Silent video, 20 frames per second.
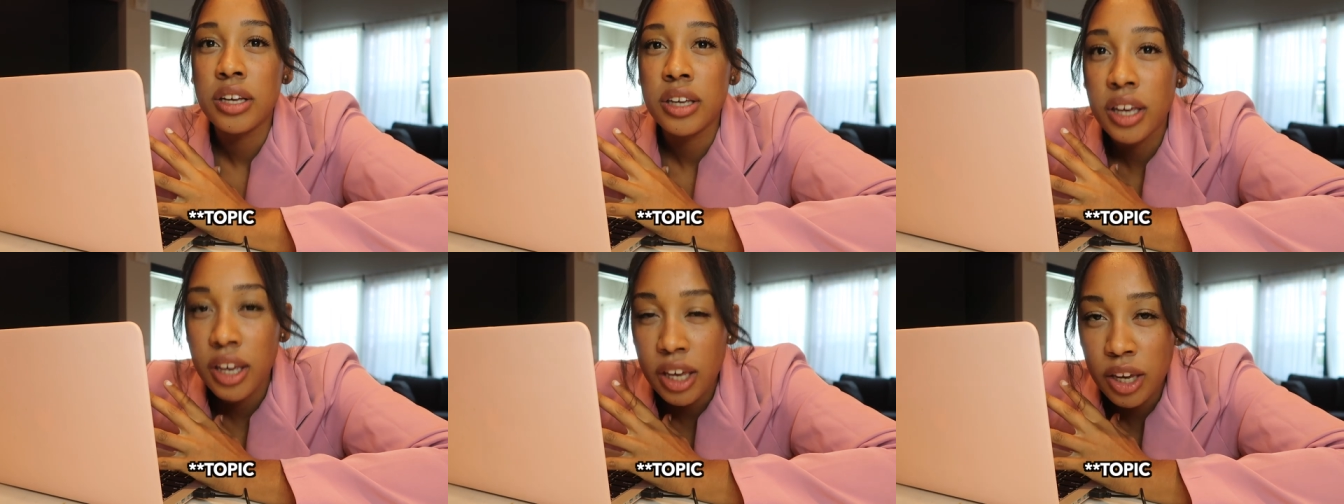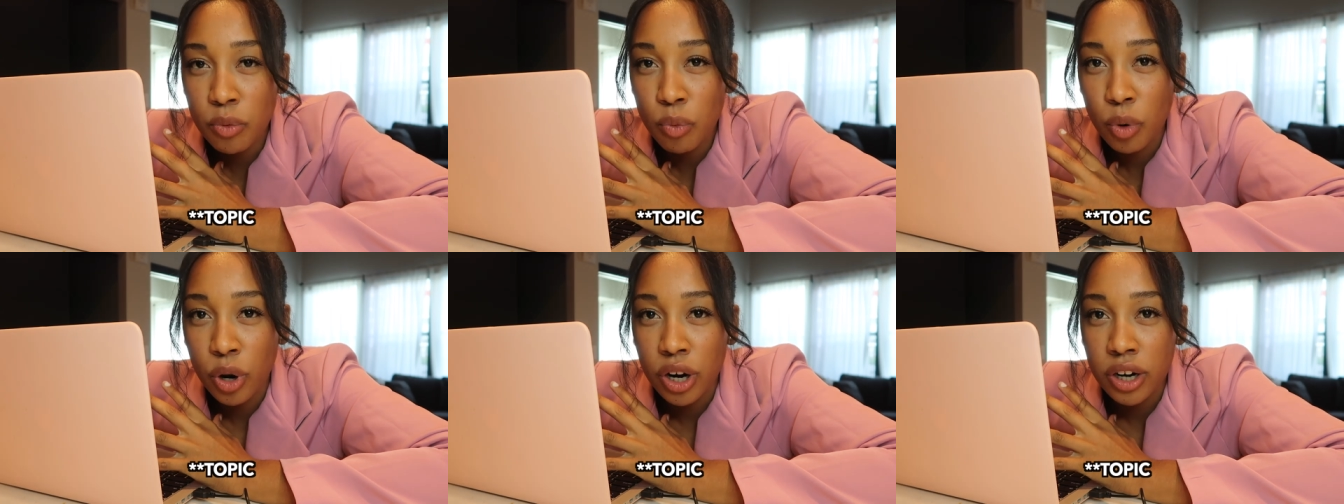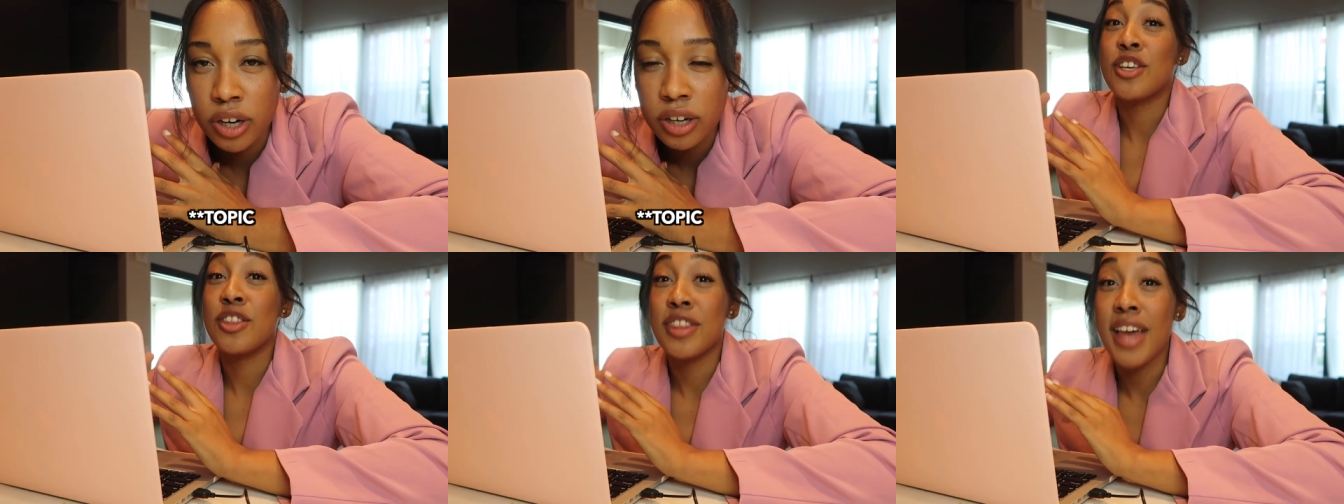
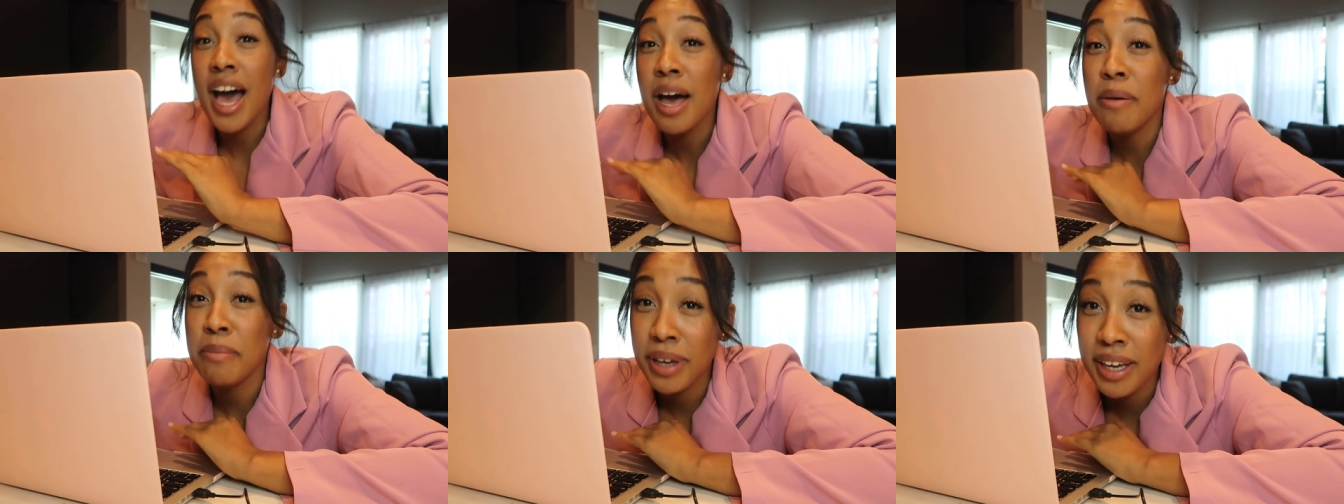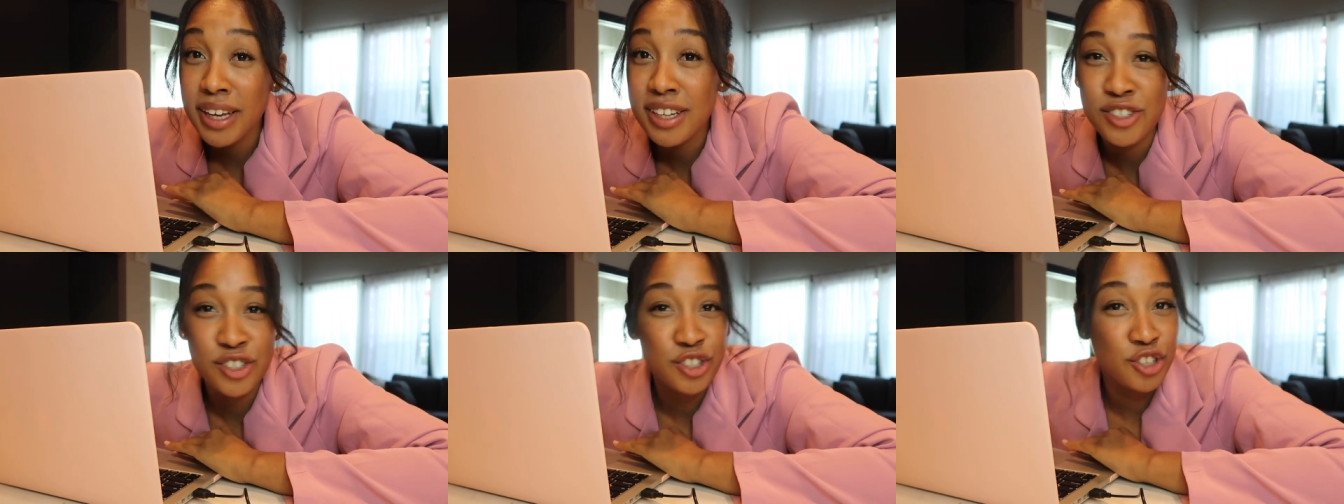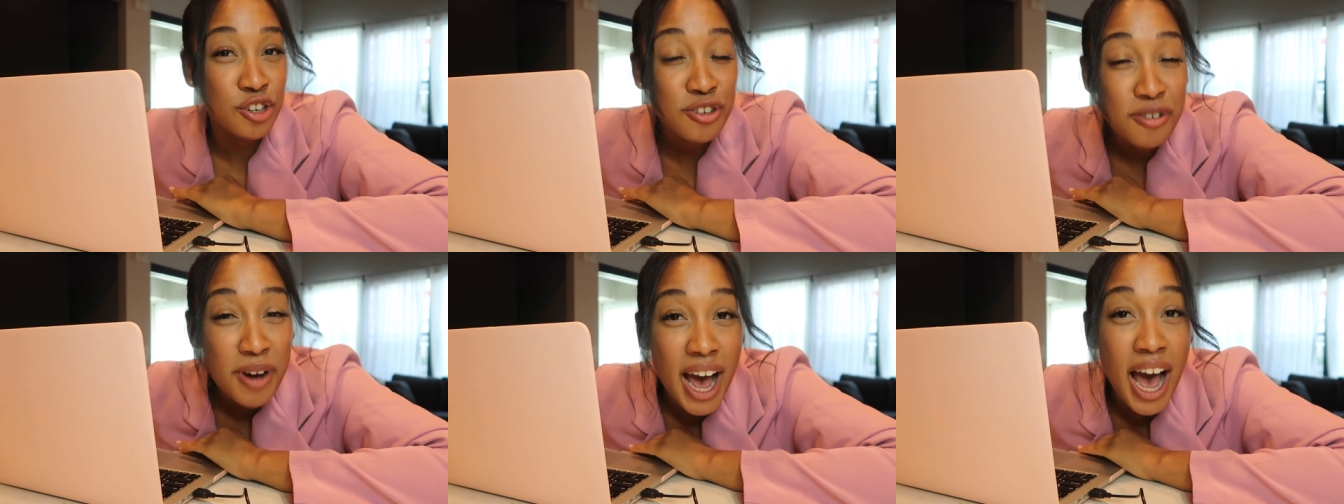keyword. So that means
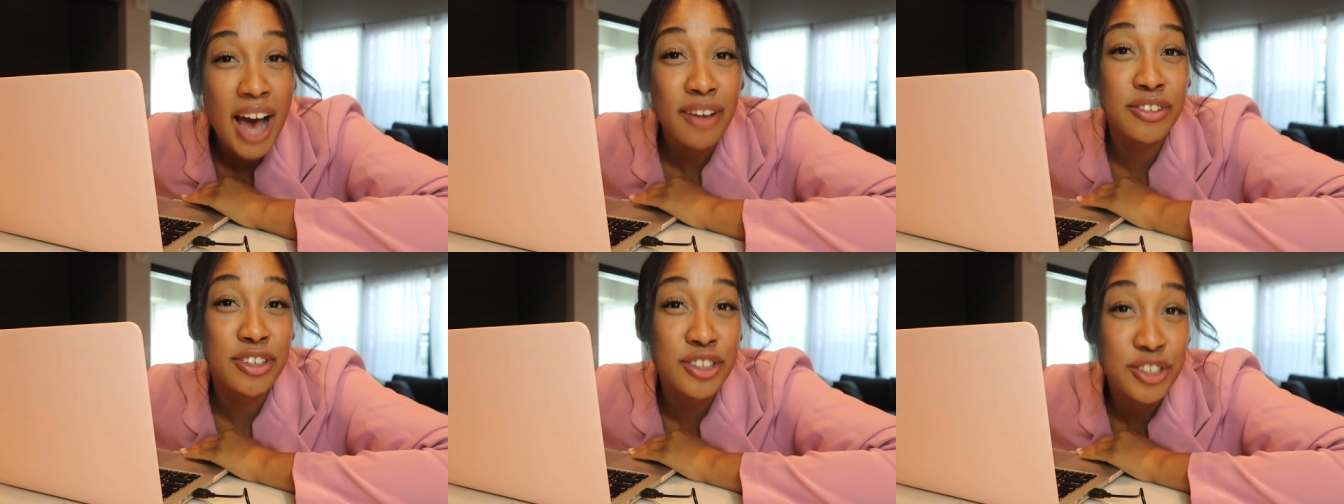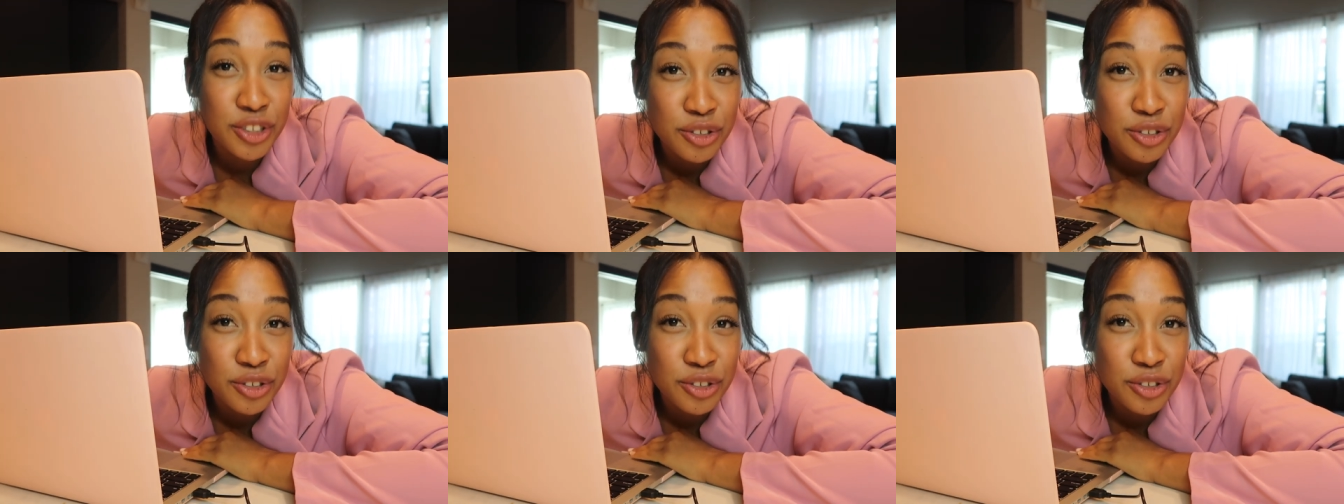you have to